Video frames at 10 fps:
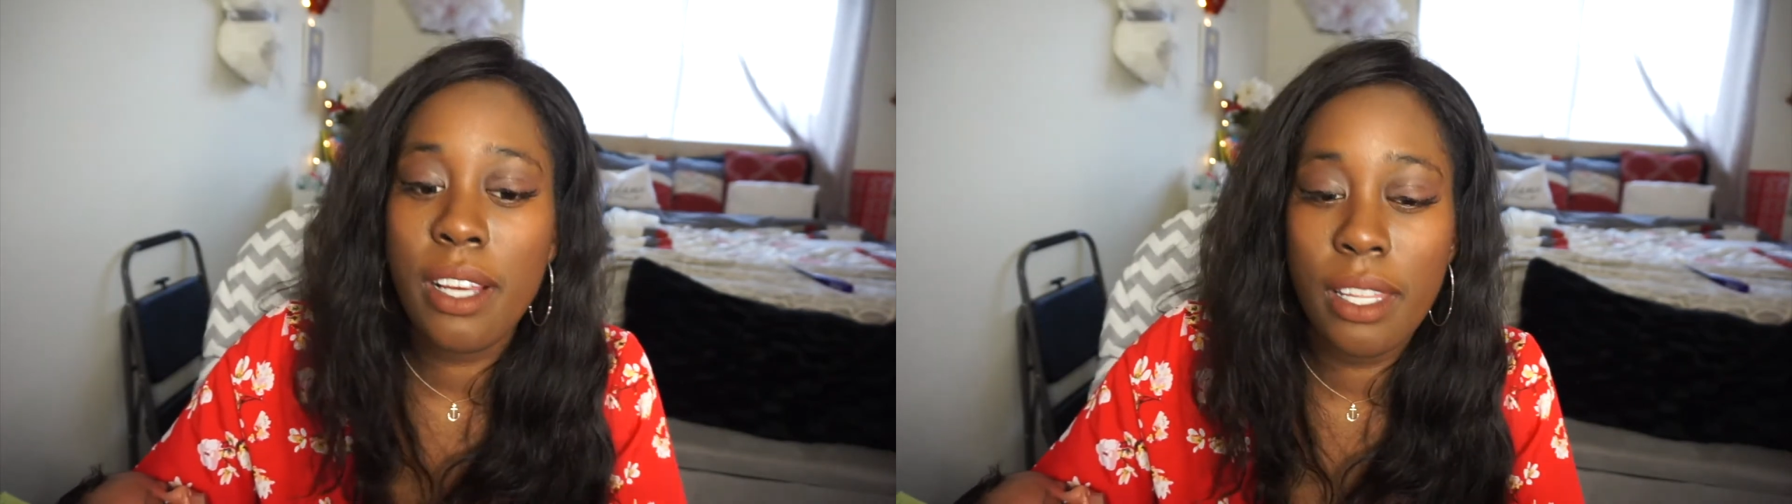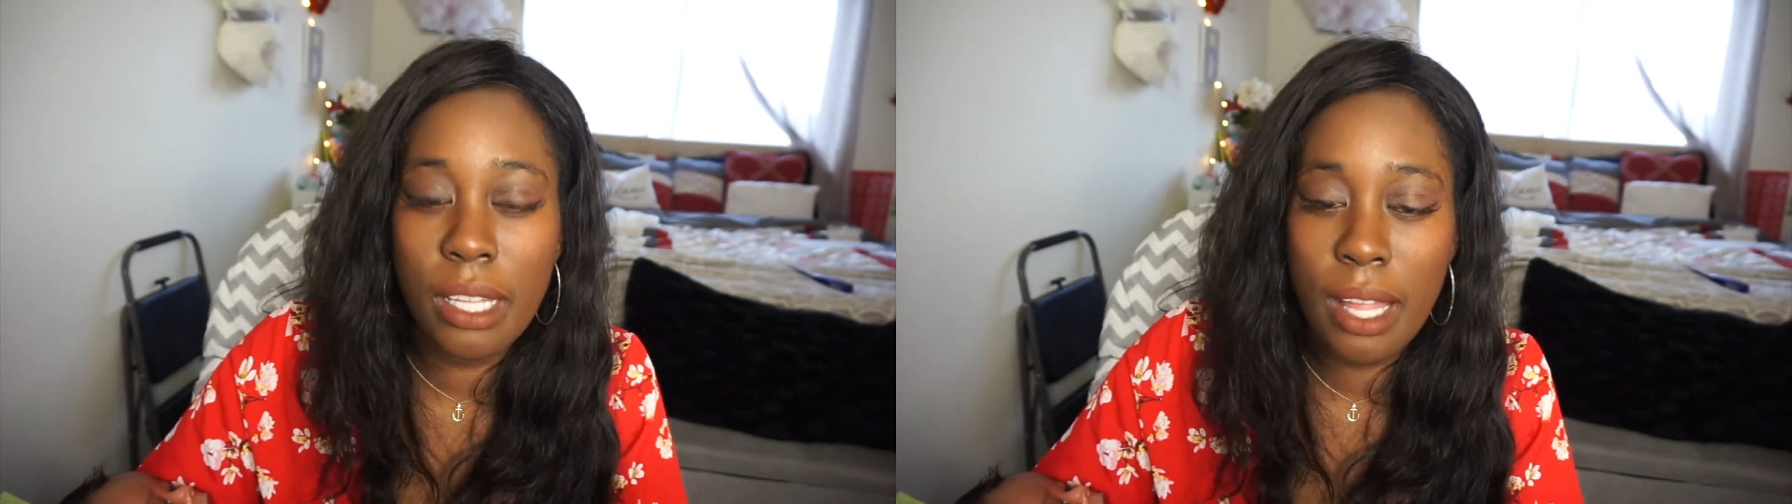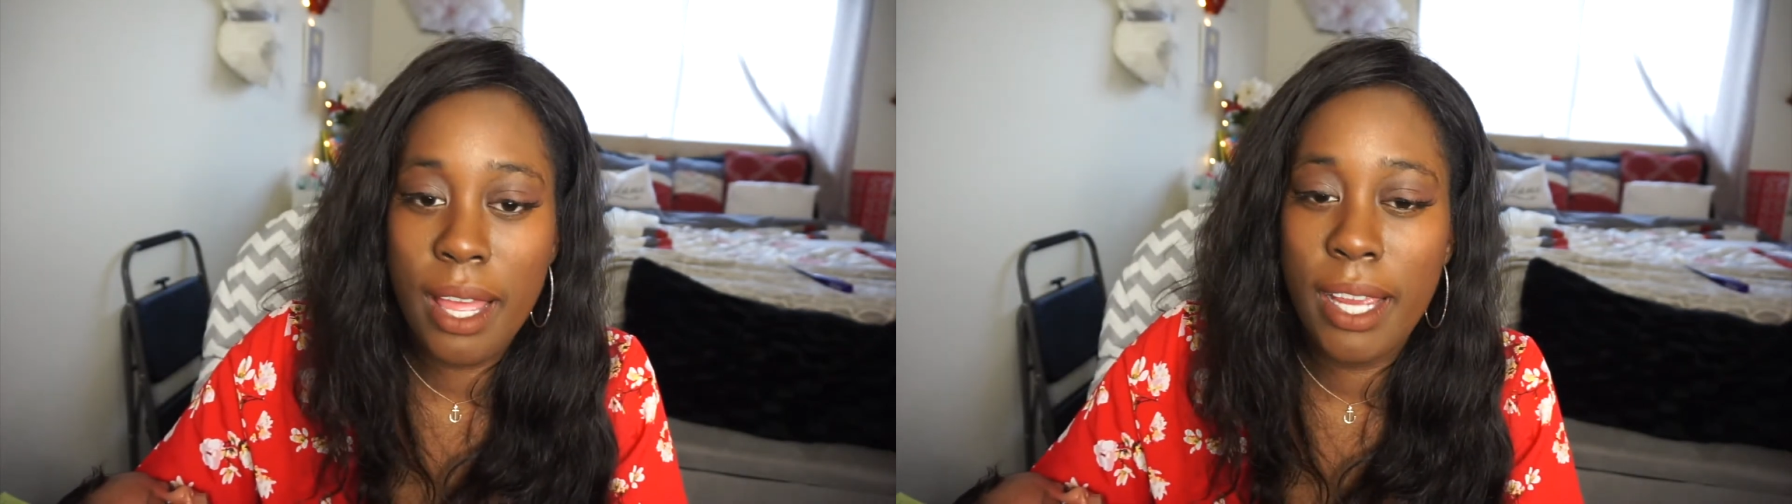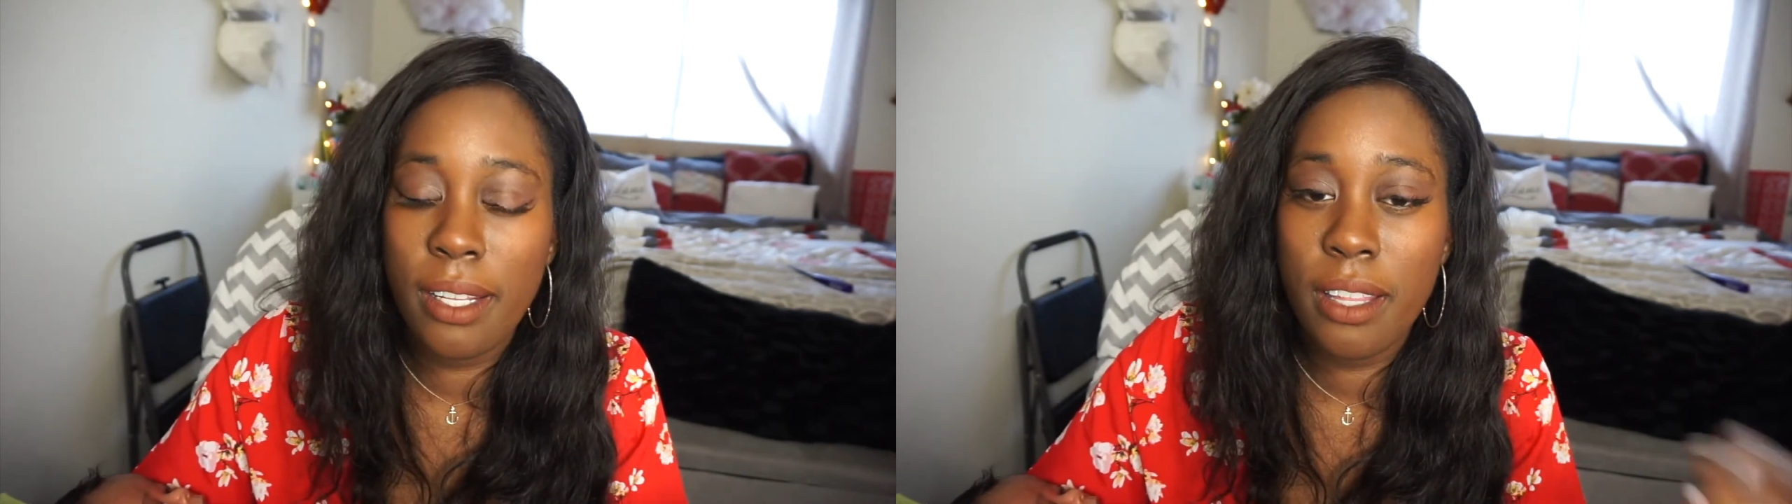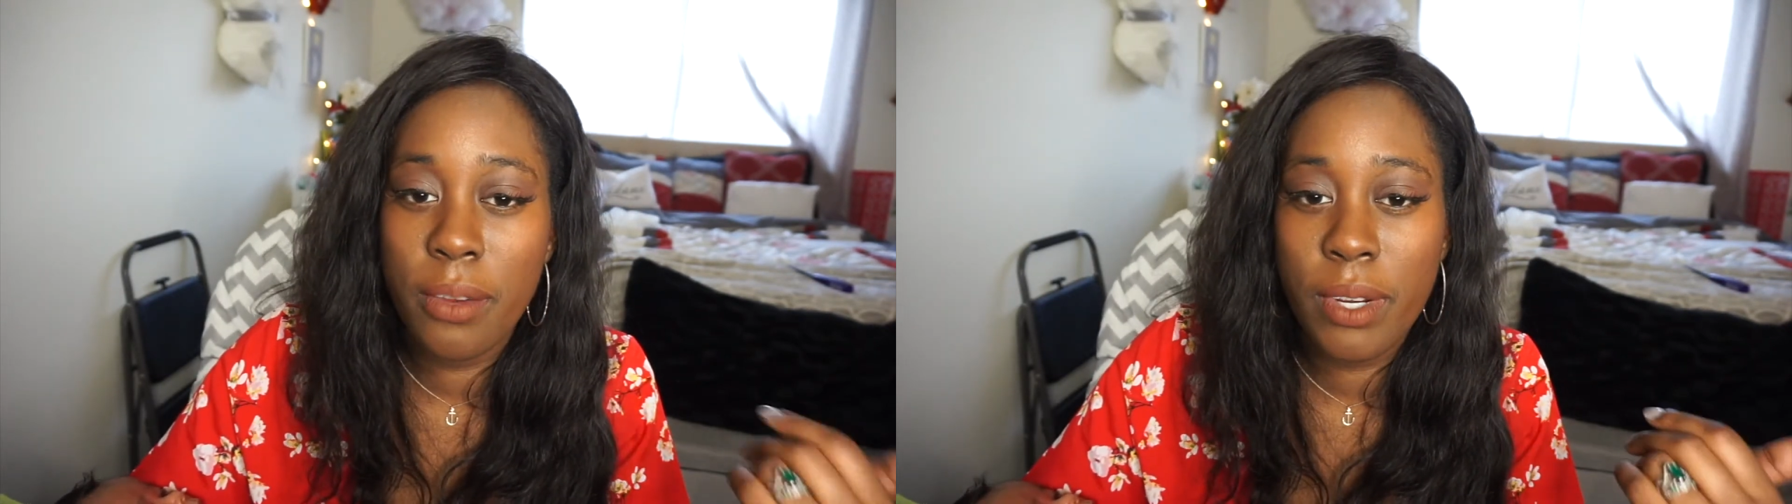
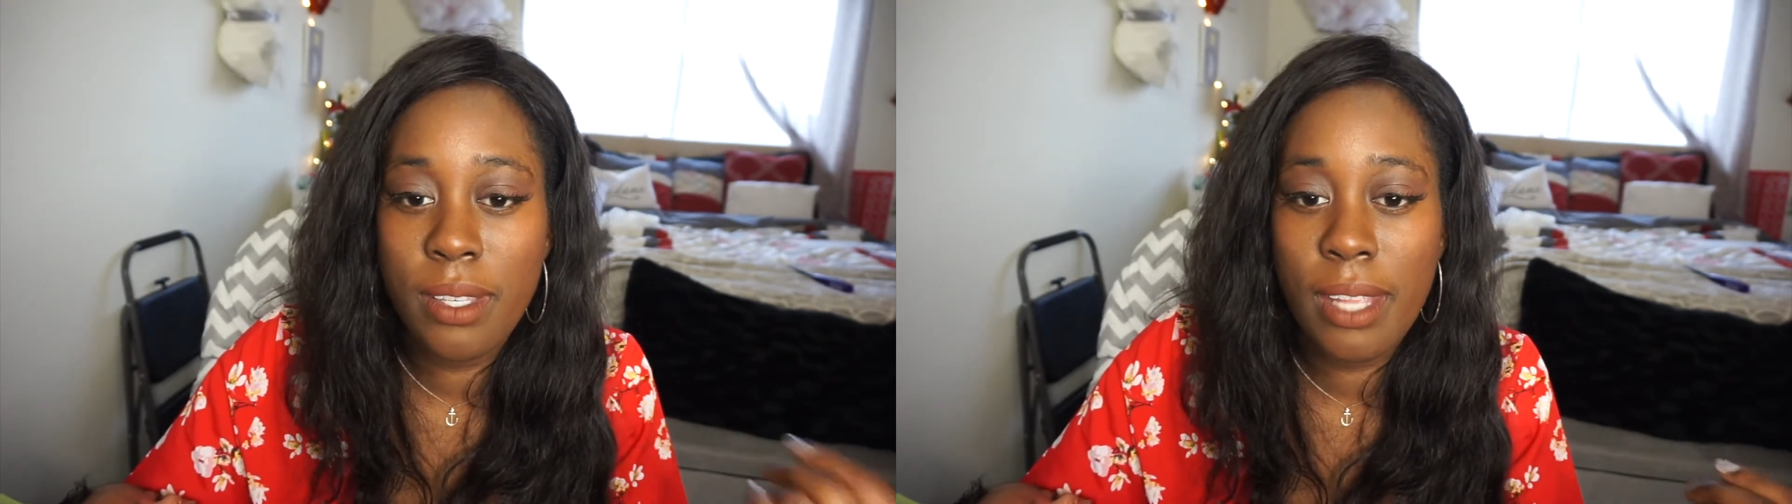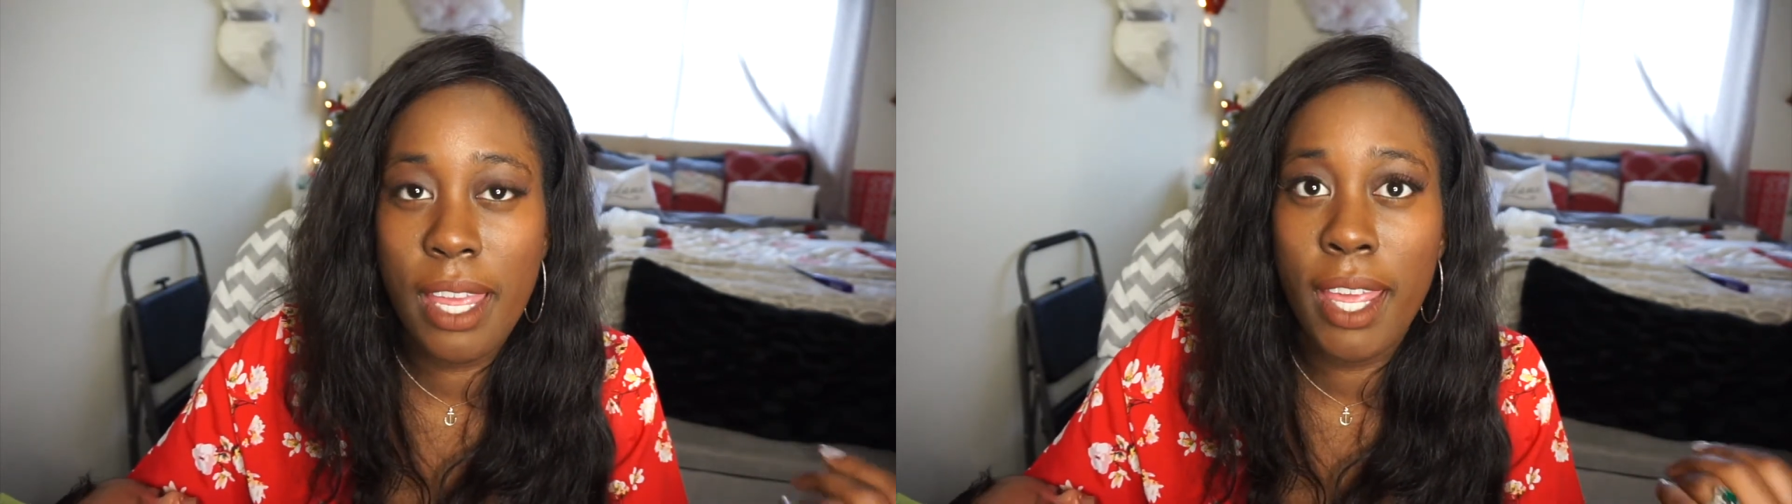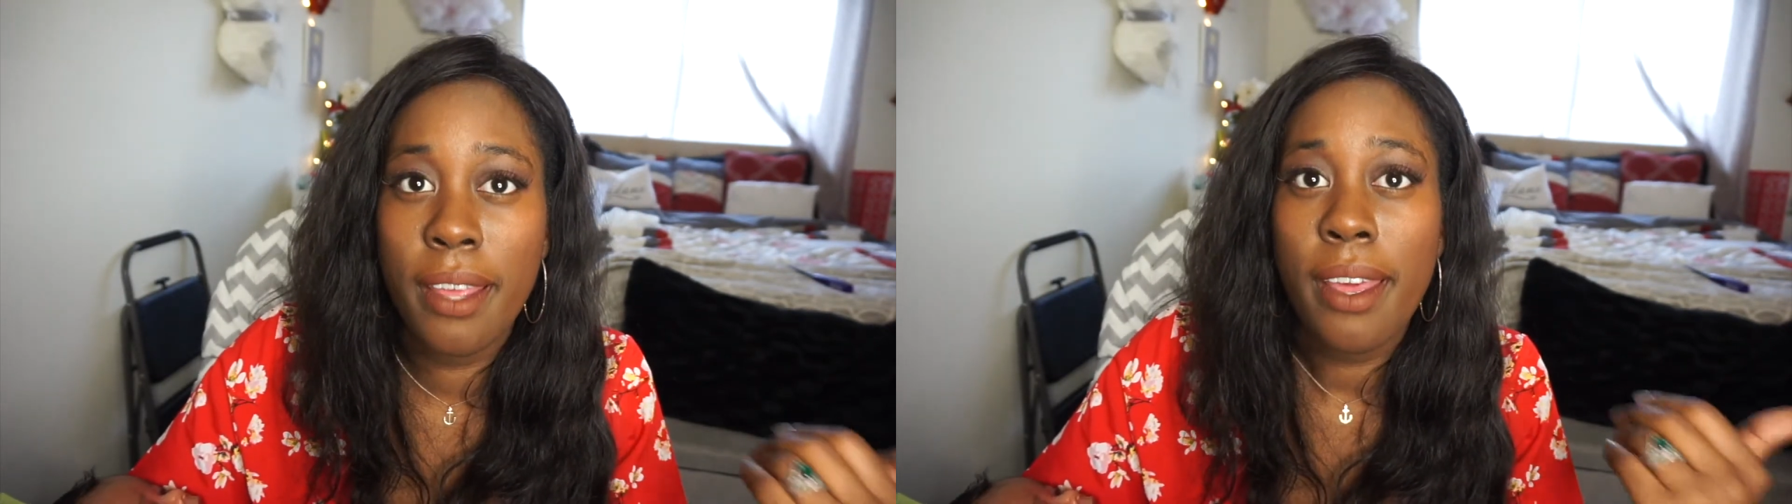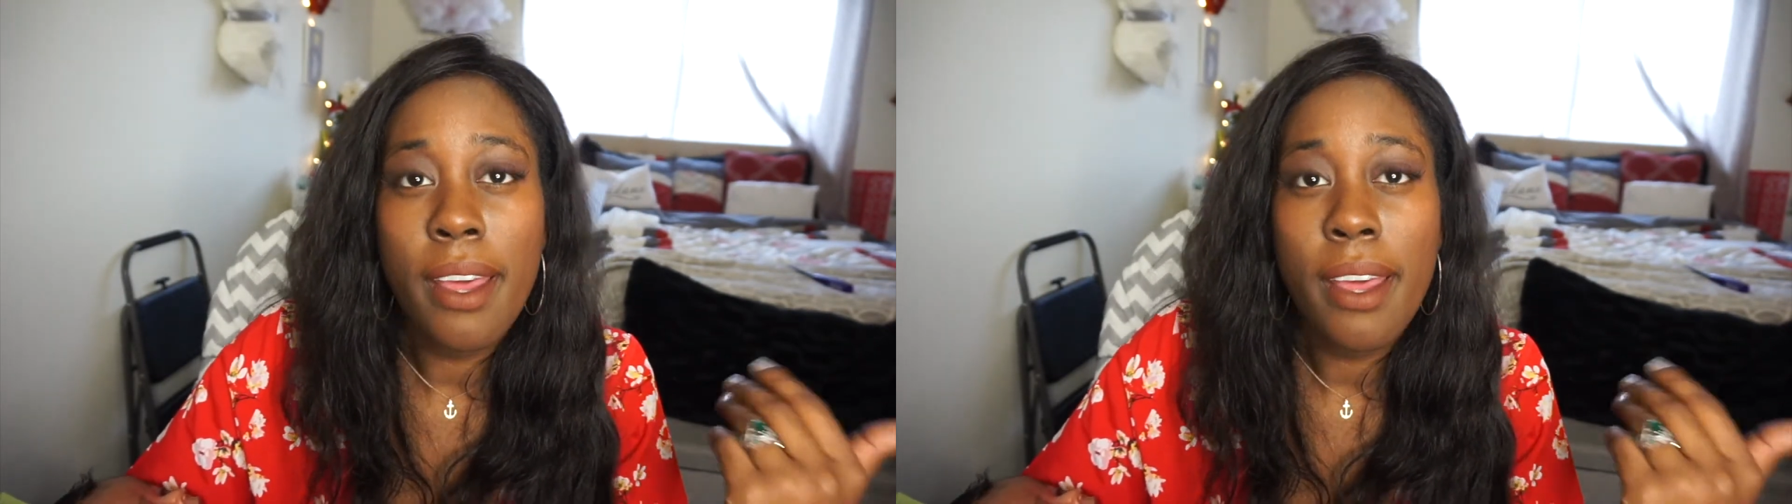online, they were saying